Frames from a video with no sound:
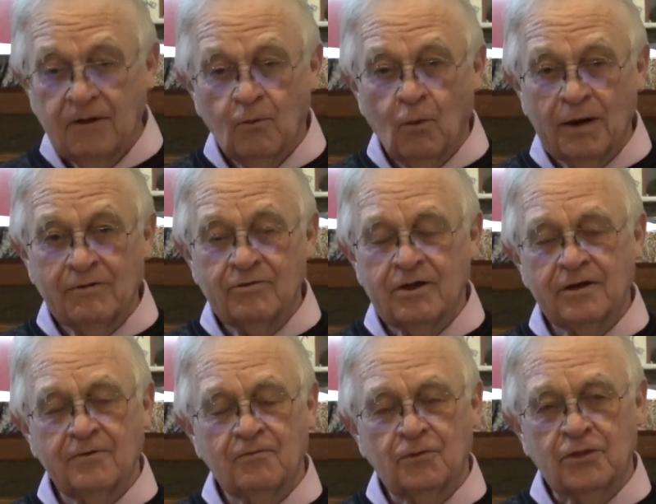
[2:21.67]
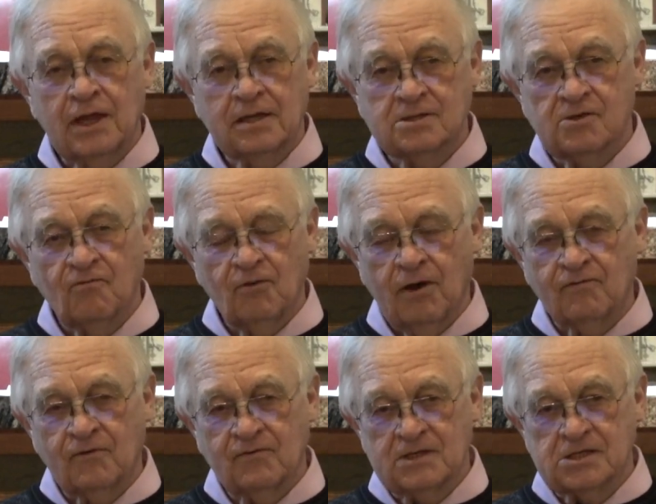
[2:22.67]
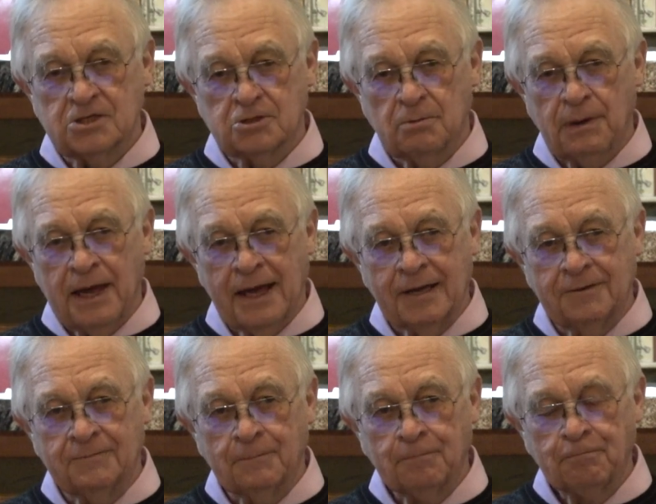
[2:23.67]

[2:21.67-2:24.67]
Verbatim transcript: One of the things, if you ever visit Japan,